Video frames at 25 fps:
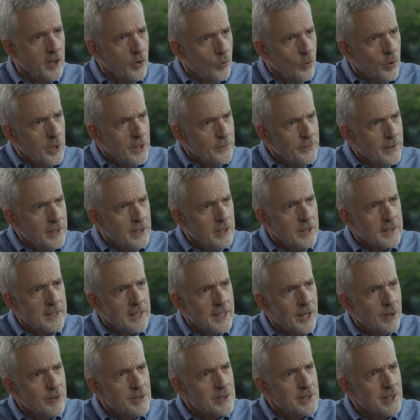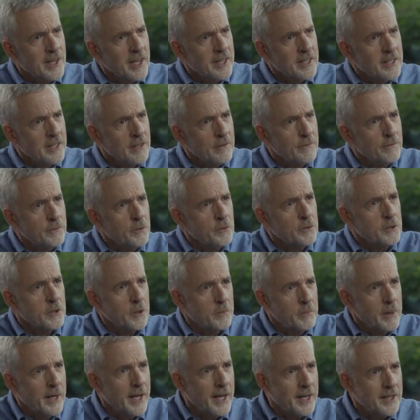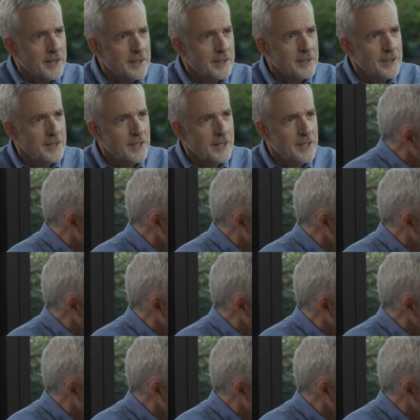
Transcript: what if I look outside in, future back?